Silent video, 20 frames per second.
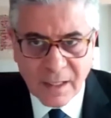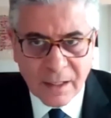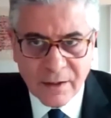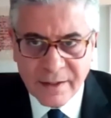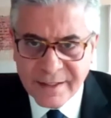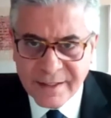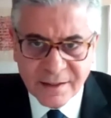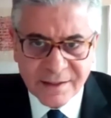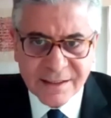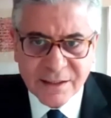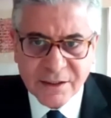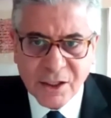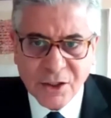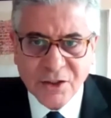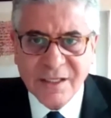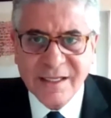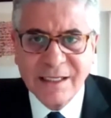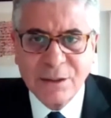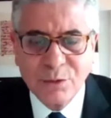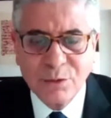in the
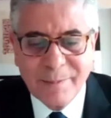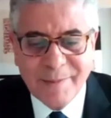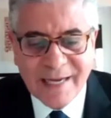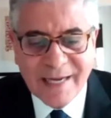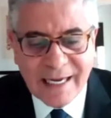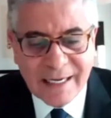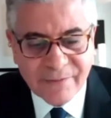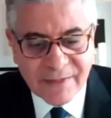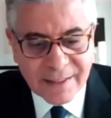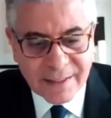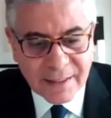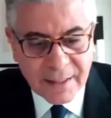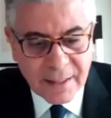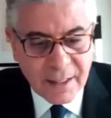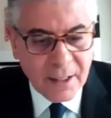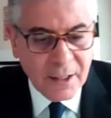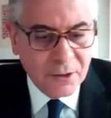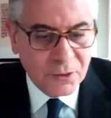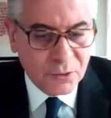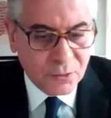discussion that we'll be having,
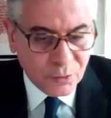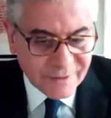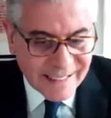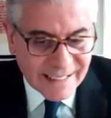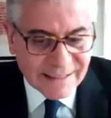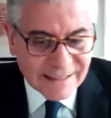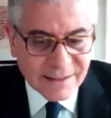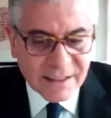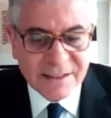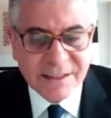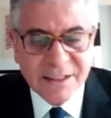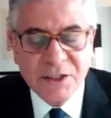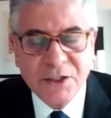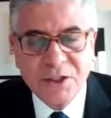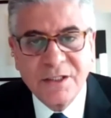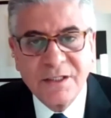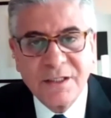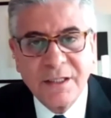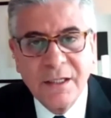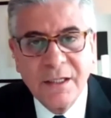today's
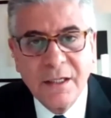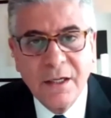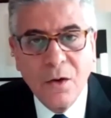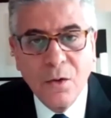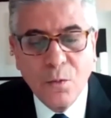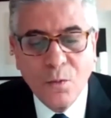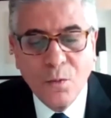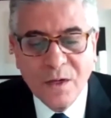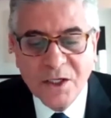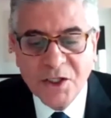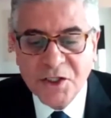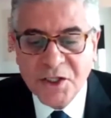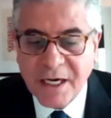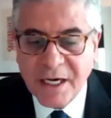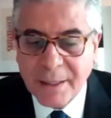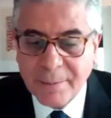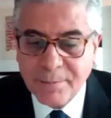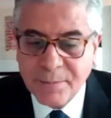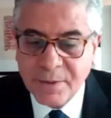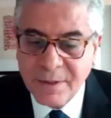decision will
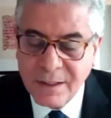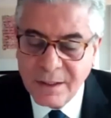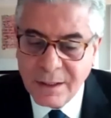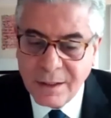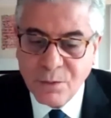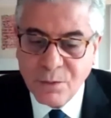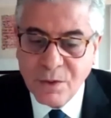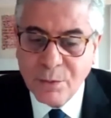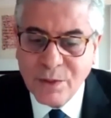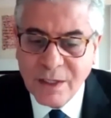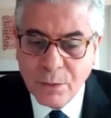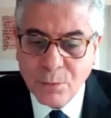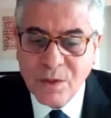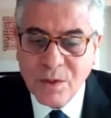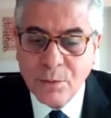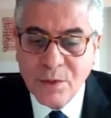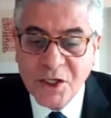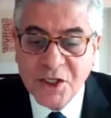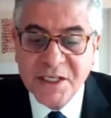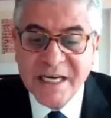share we
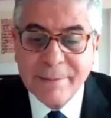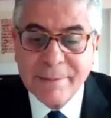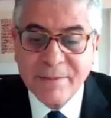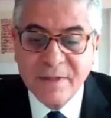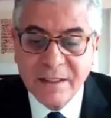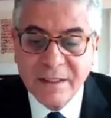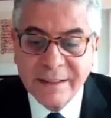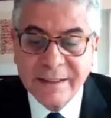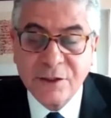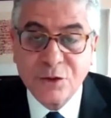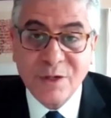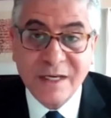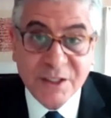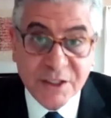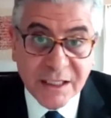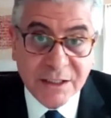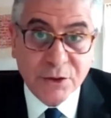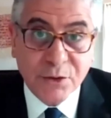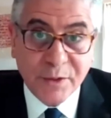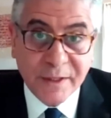will shape the
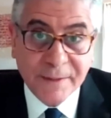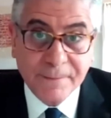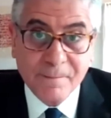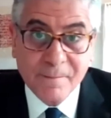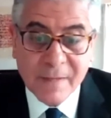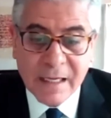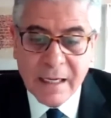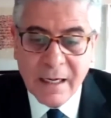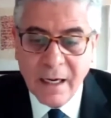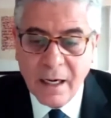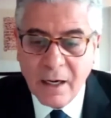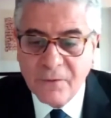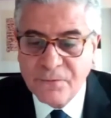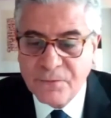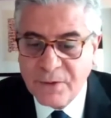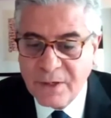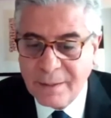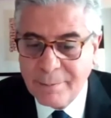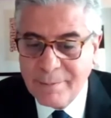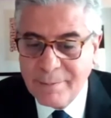trajectory of
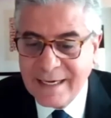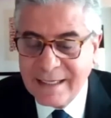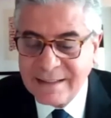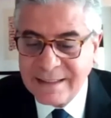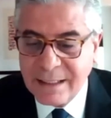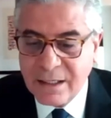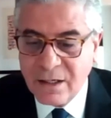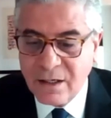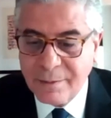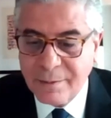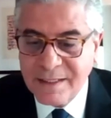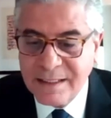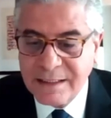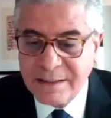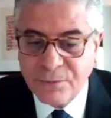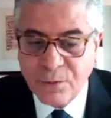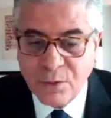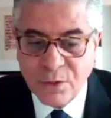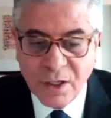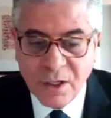MENA's
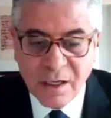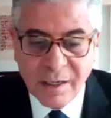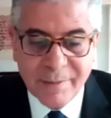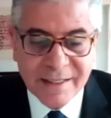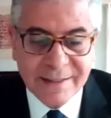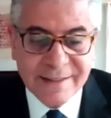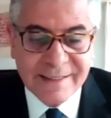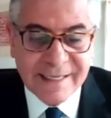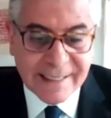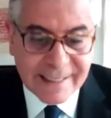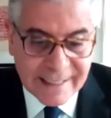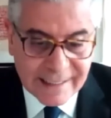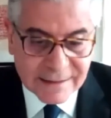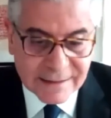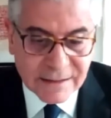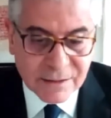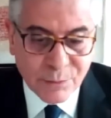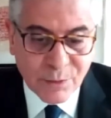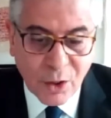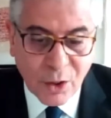economies for the coming
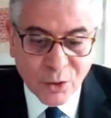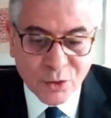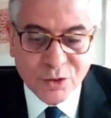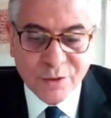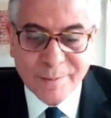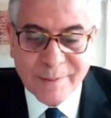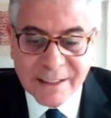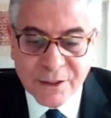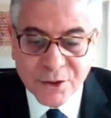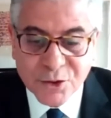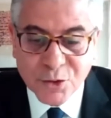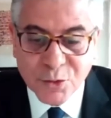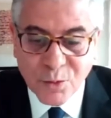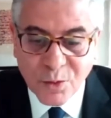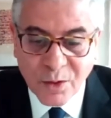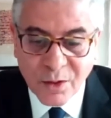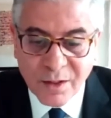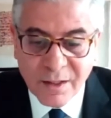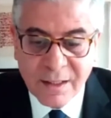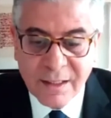decades. We ought to make
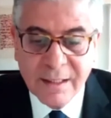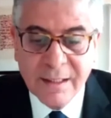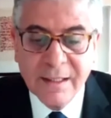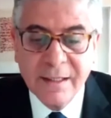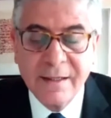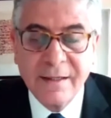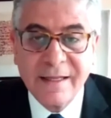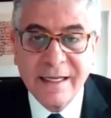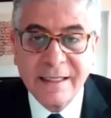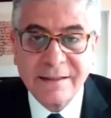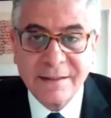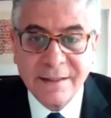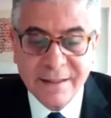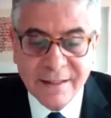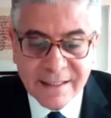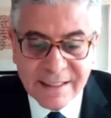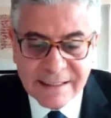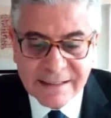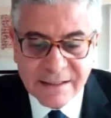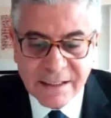sure that
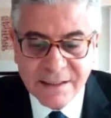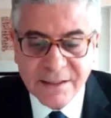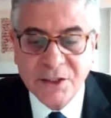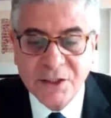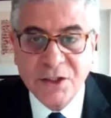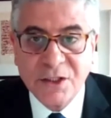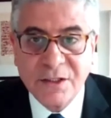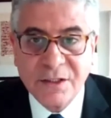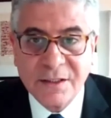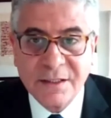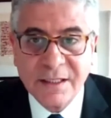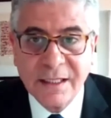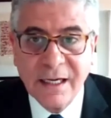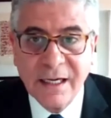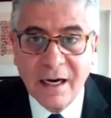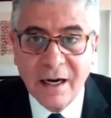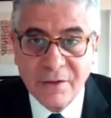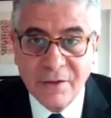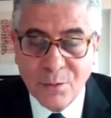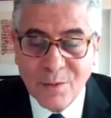these decisions
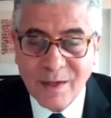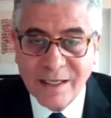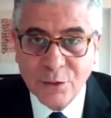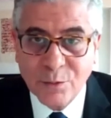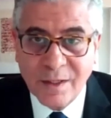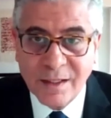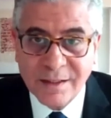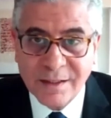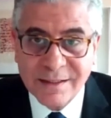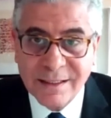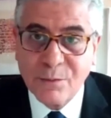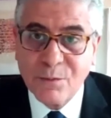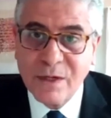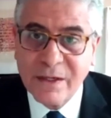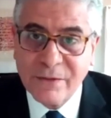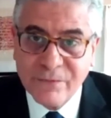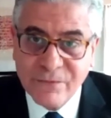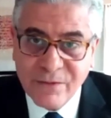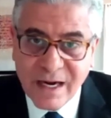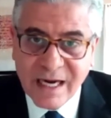are the right ones. And
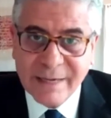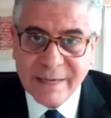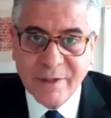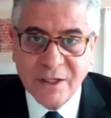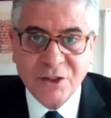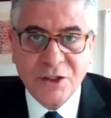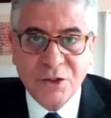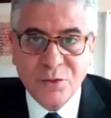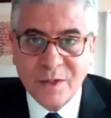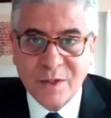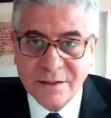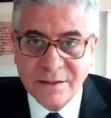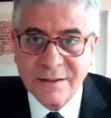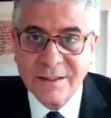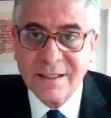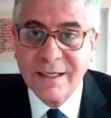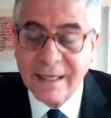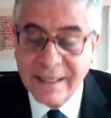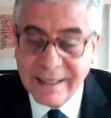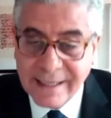we very much trust,
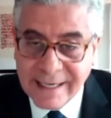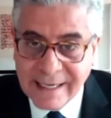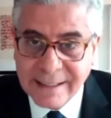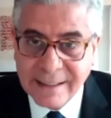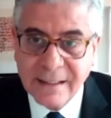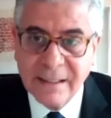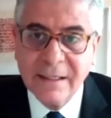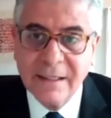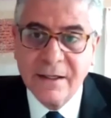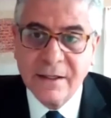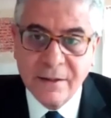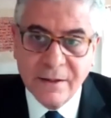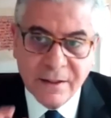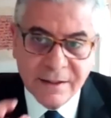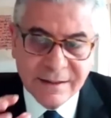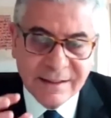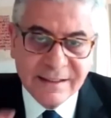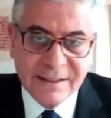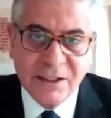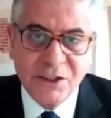again, the
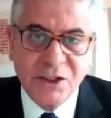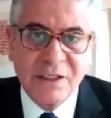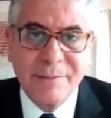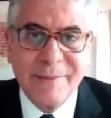decision